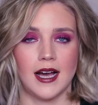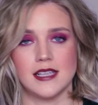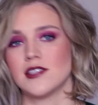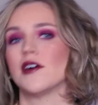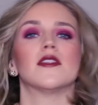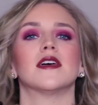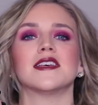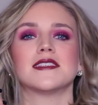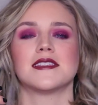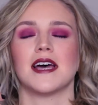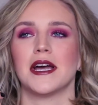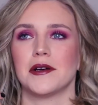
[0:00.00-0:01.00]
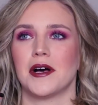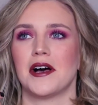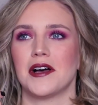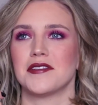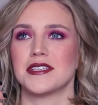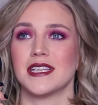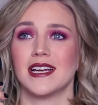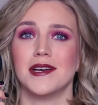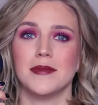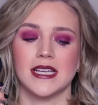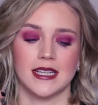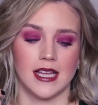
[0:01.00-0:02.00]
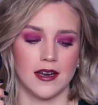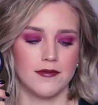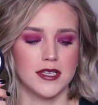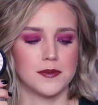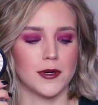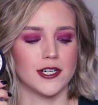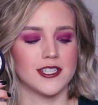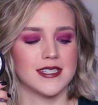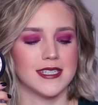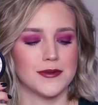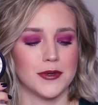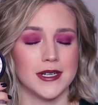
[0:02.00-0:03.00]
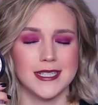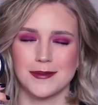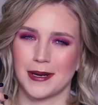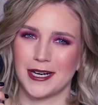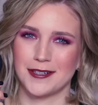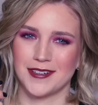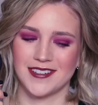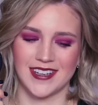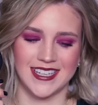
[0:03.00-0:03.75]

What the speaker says: I saw this, I'll have to say, I made a lot of these purchases were inspired by